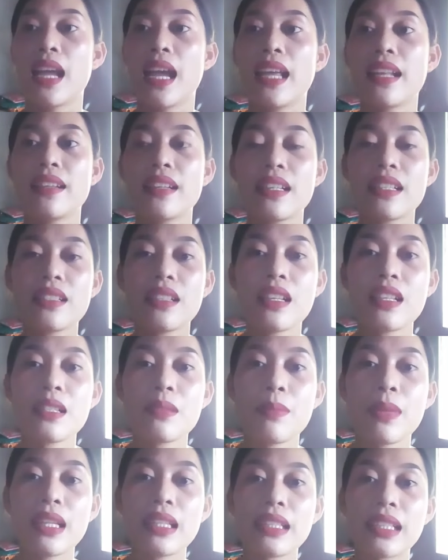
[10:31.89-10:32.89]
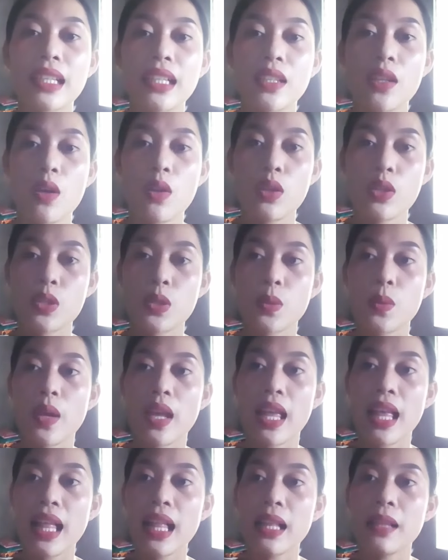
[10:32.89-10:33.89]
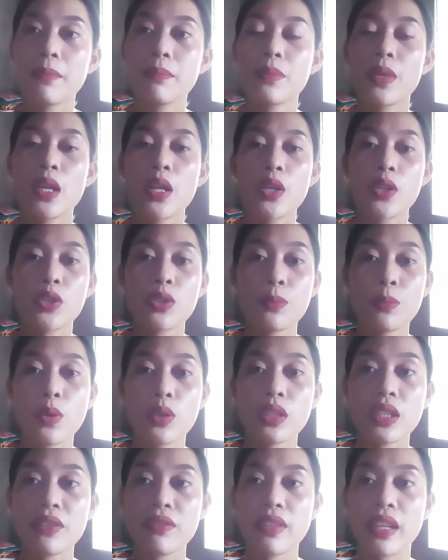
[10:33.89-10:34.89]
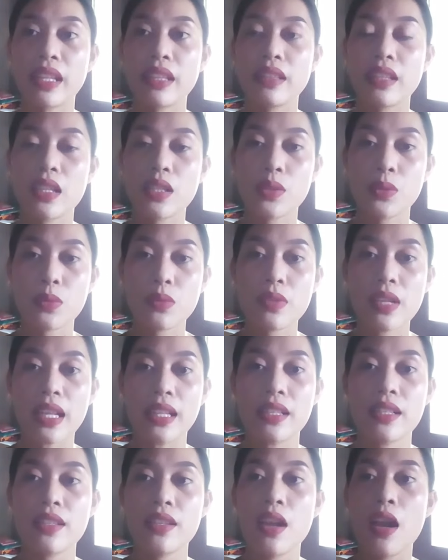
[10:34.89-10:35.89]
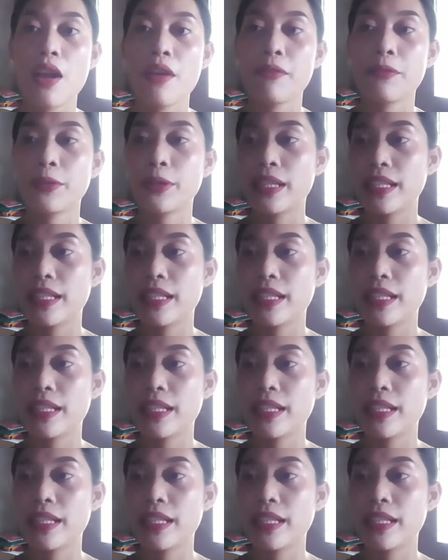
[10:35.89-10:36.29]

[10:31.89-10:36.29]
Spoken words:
And assessment can also help to motivate the students. For